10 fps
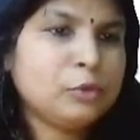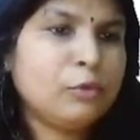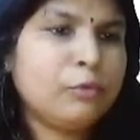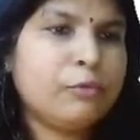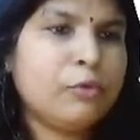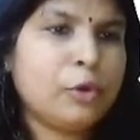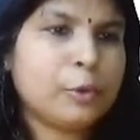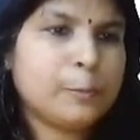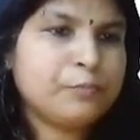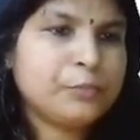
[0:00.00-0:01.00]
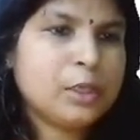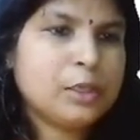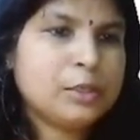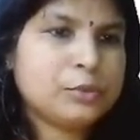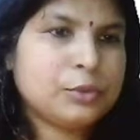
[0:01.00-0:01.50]
4.
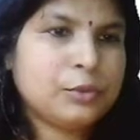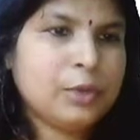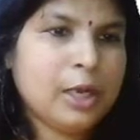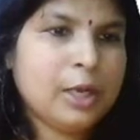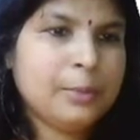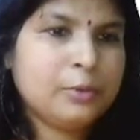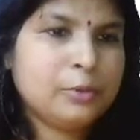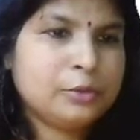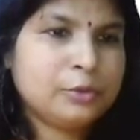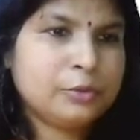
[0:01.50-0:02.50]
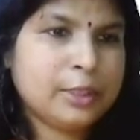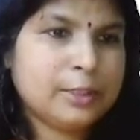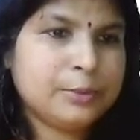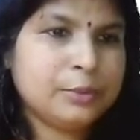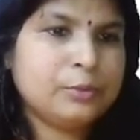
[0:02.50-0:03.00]
So you have
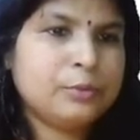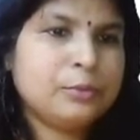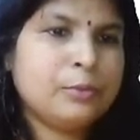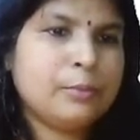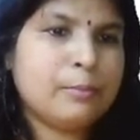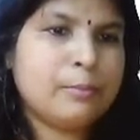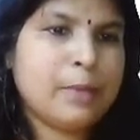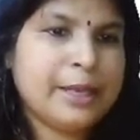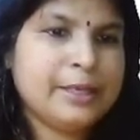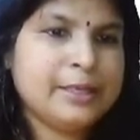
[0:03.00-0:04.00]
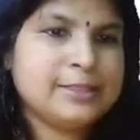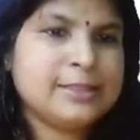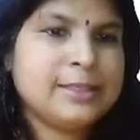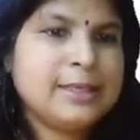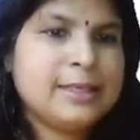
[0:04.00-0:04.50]
12u minus
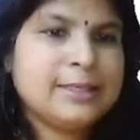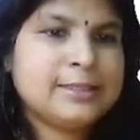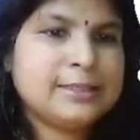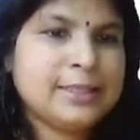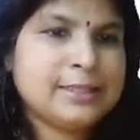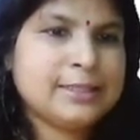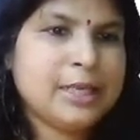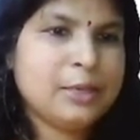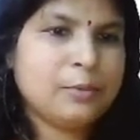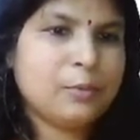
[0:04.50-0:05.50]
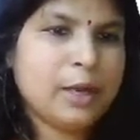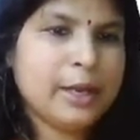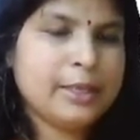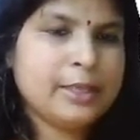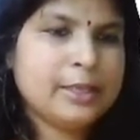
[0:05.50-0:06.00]

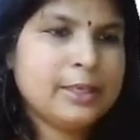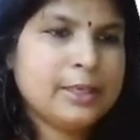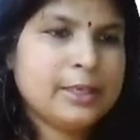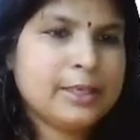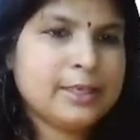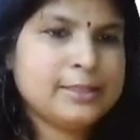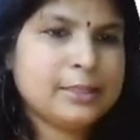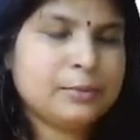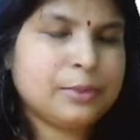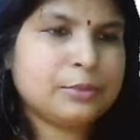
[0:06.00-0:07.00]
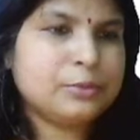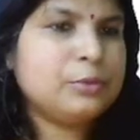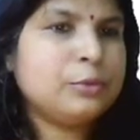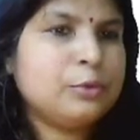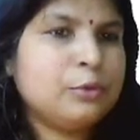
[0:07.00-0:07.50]
16y is equal to
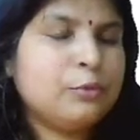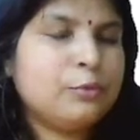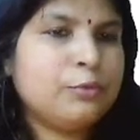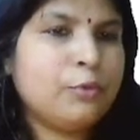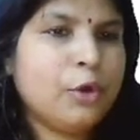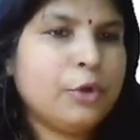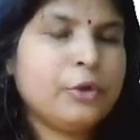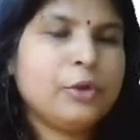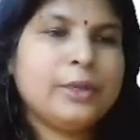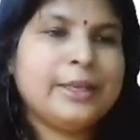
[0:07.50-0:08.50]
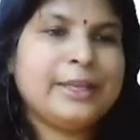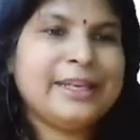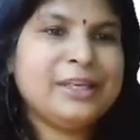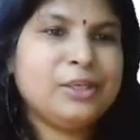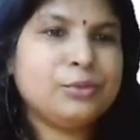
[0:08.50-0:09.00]
4
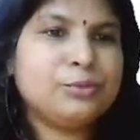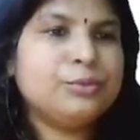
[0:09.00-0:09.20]
into